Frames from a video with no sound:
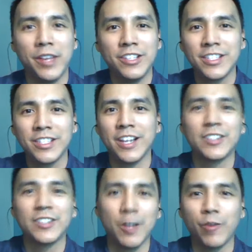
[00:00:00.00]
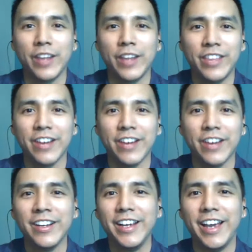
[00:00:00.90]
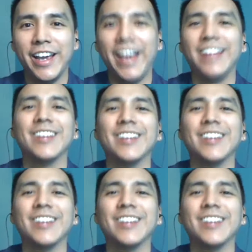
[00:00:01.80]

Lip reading: It just cuts off right there, and